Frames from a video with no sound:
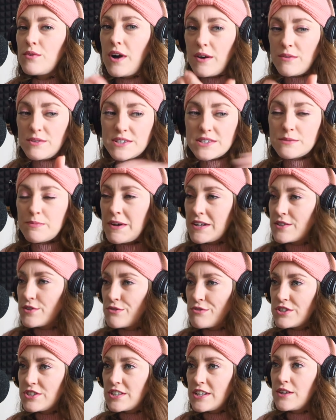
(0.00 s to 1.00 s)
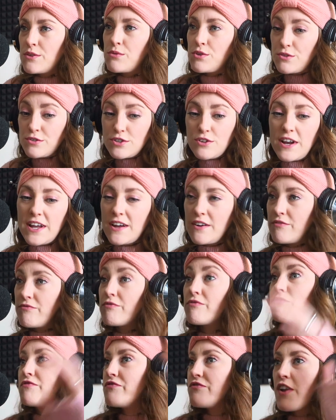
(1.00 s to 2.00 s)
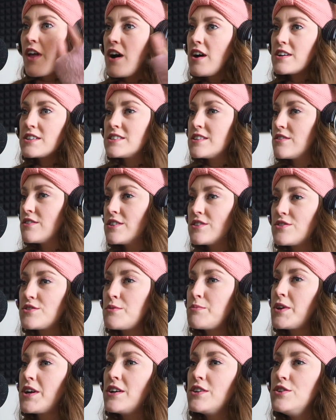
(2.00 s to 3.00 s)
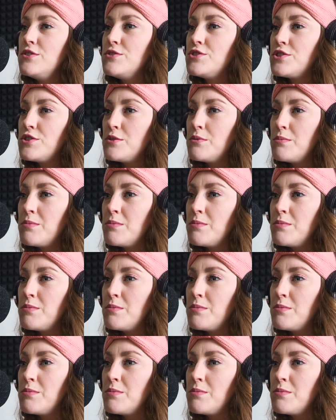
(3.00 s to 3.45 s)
I was expecting originally you were going to do like a vlog series or something on YouTube. Well,